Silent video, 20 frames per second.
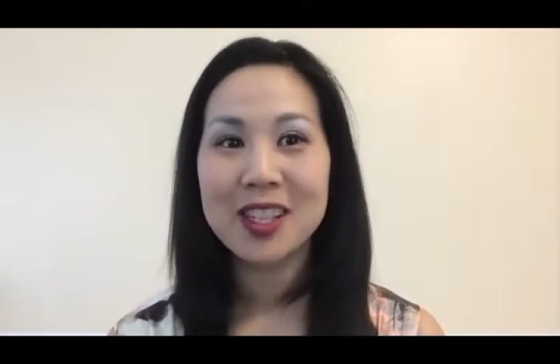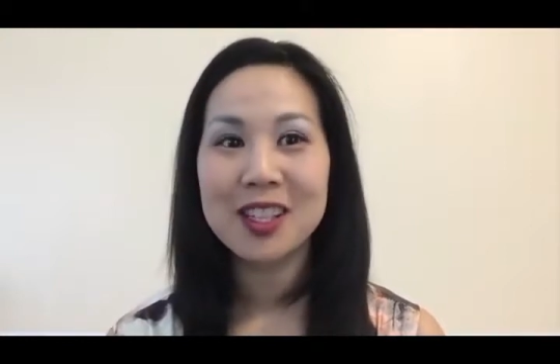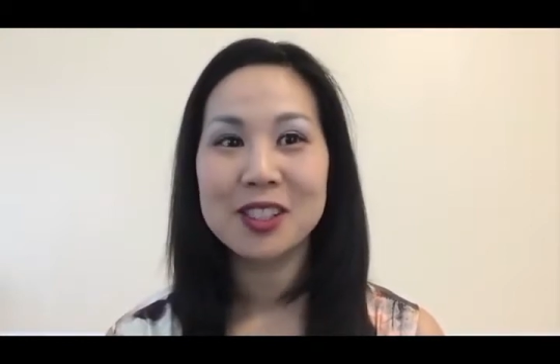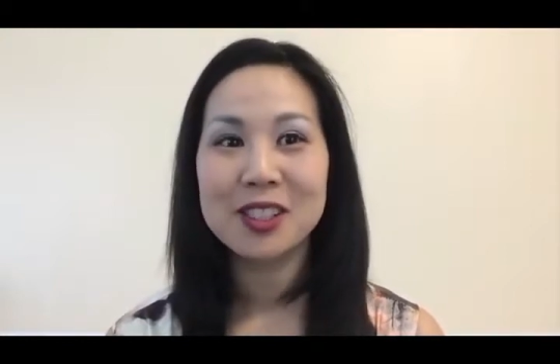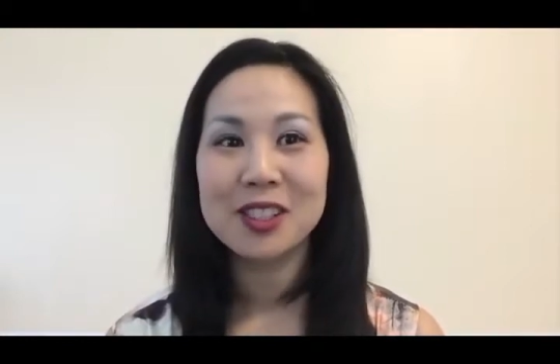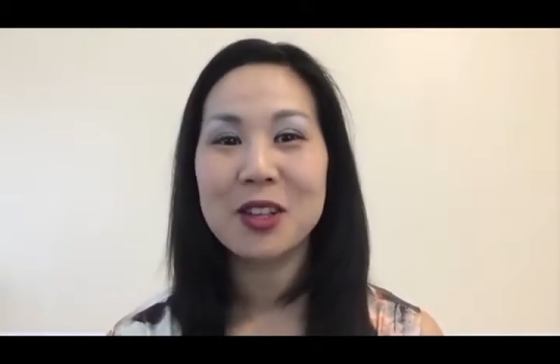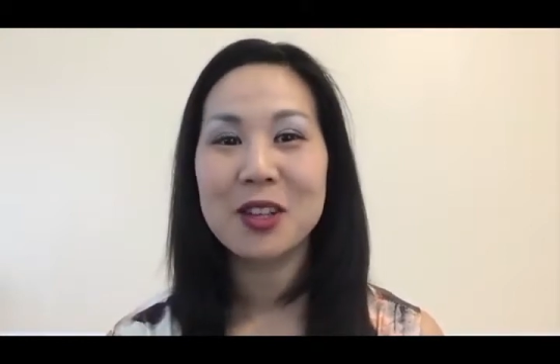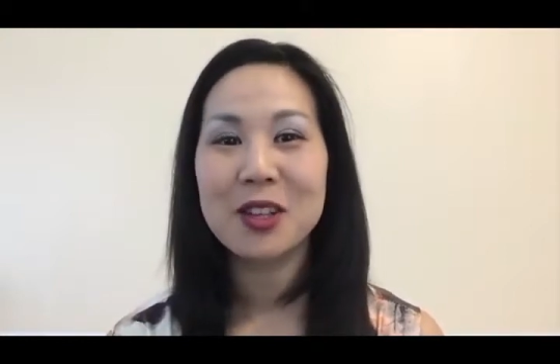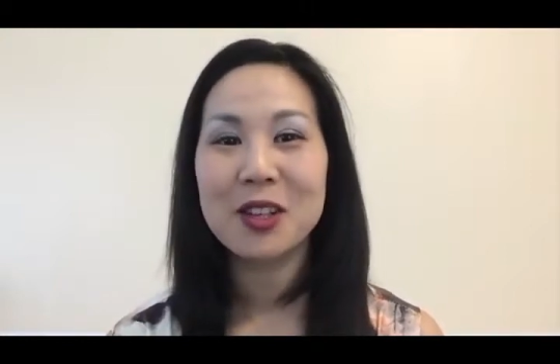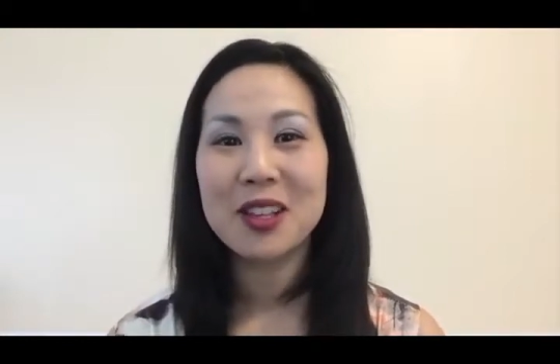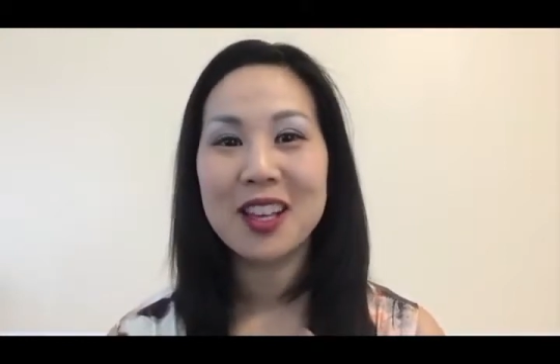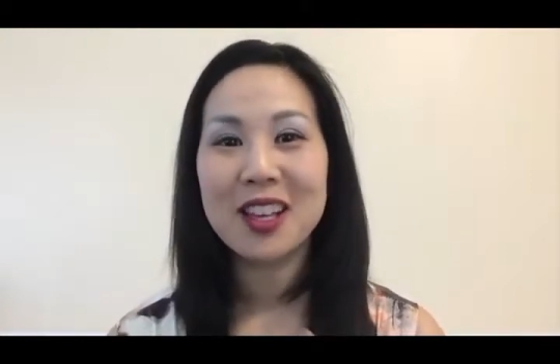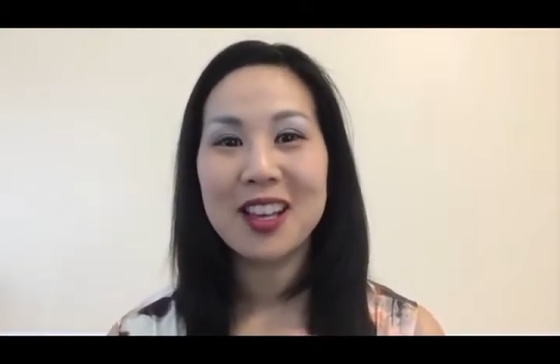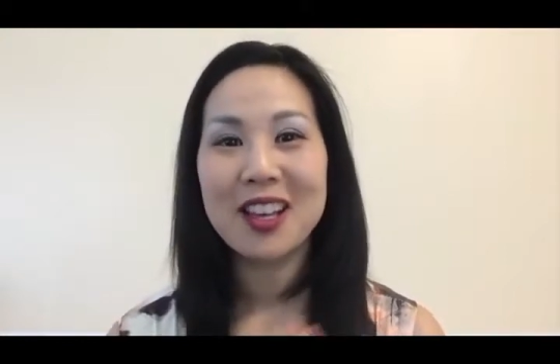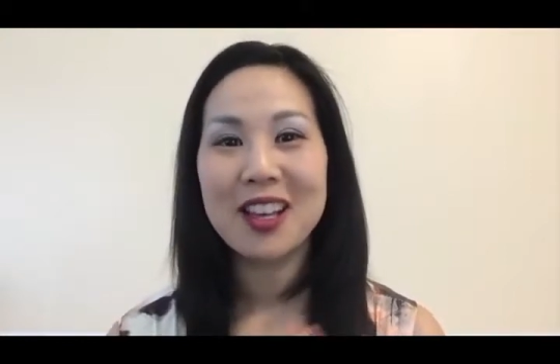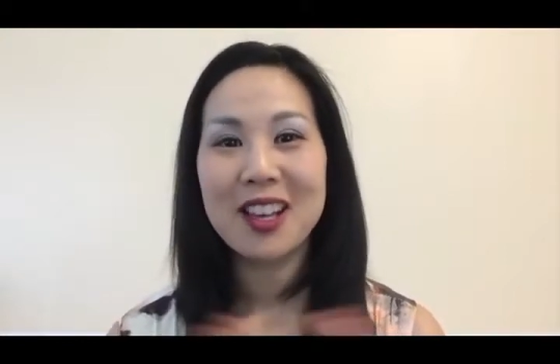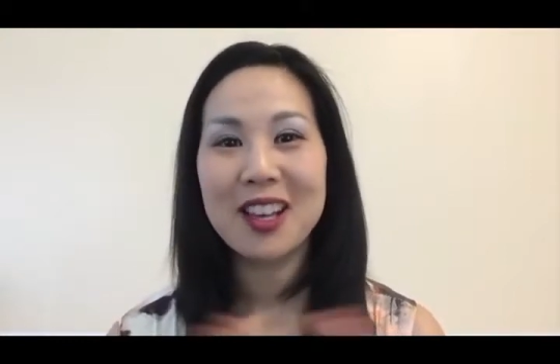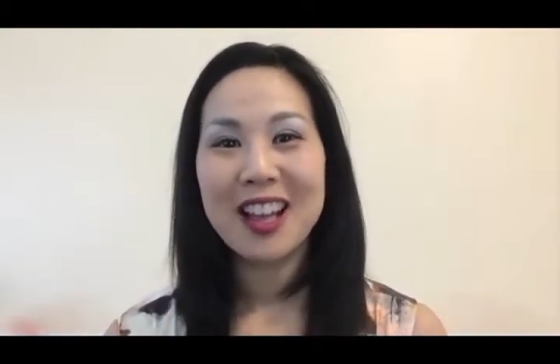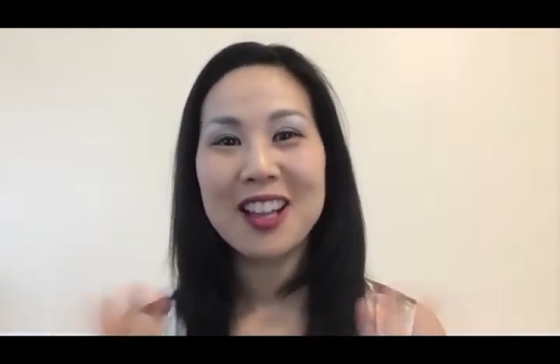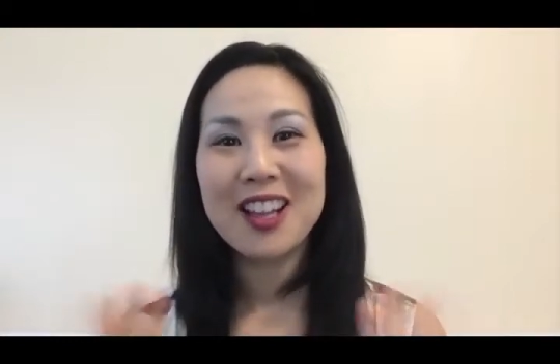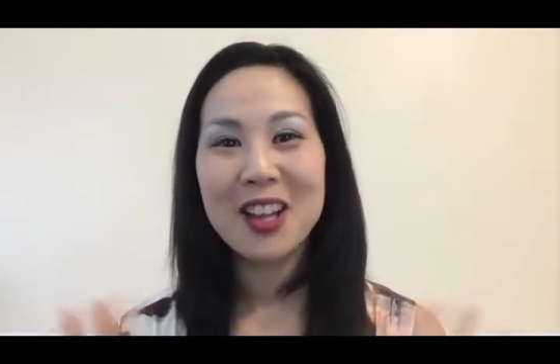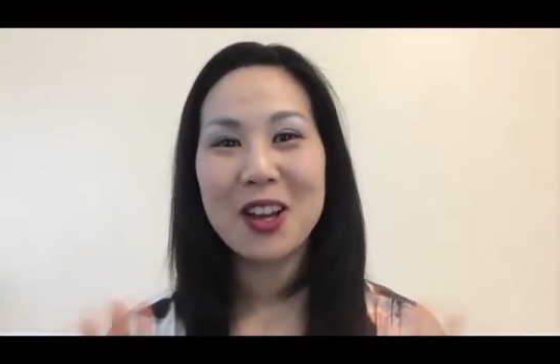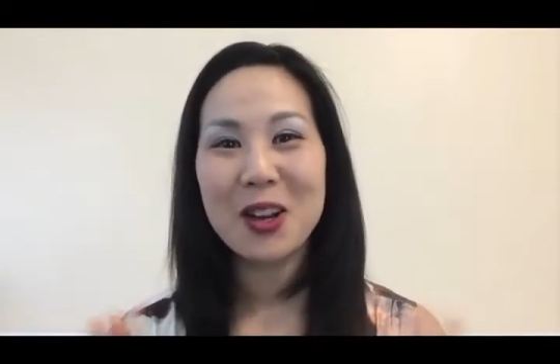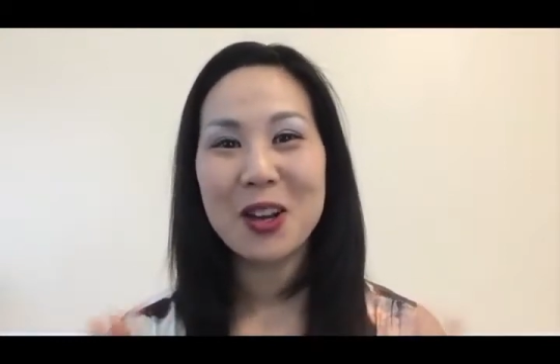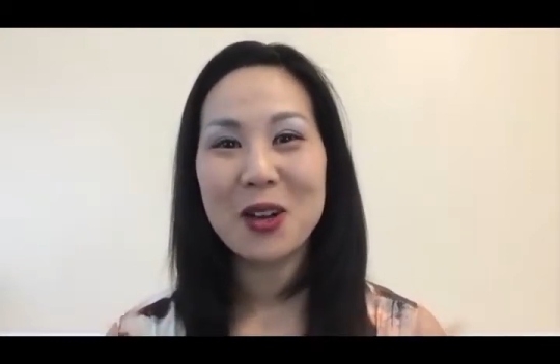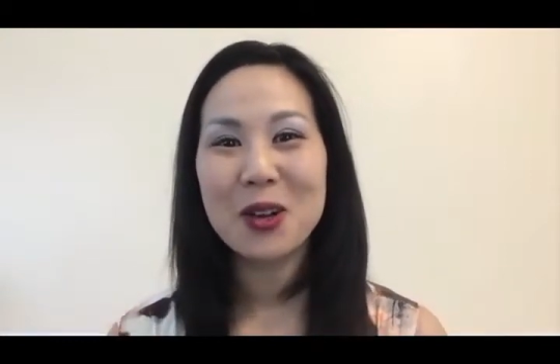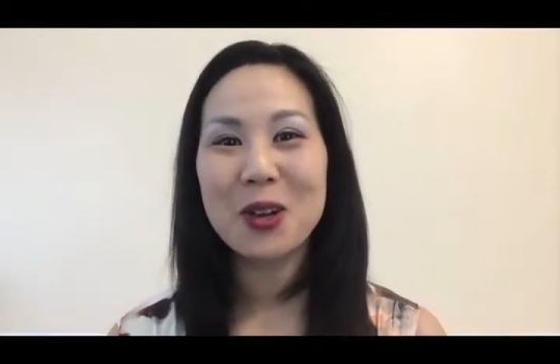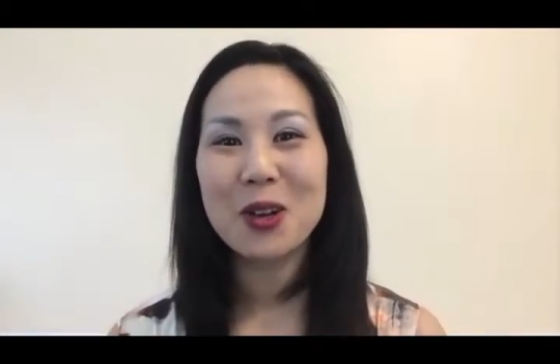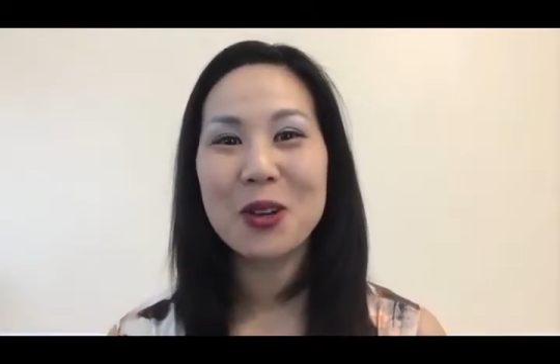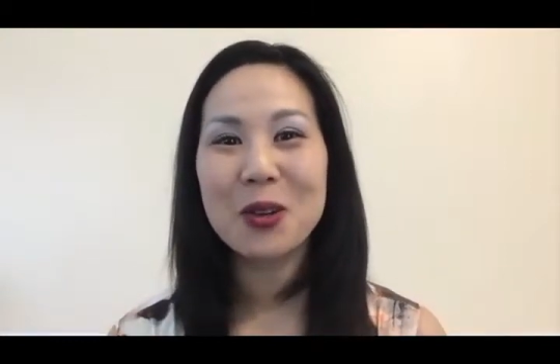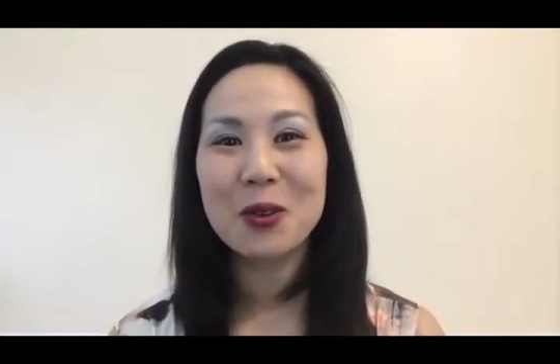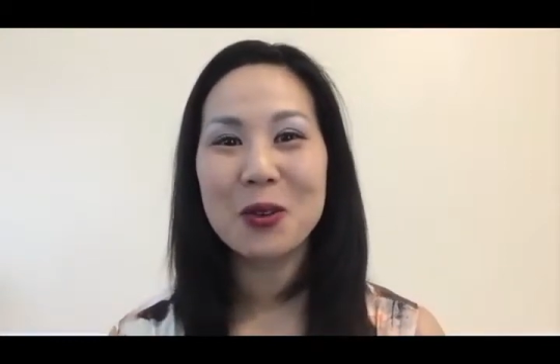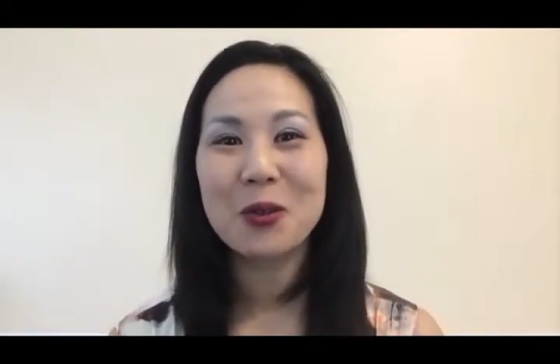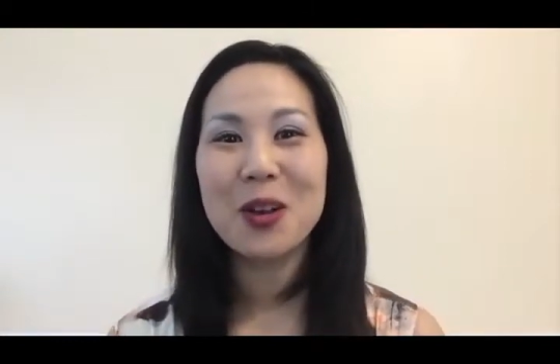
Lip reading: So, hello,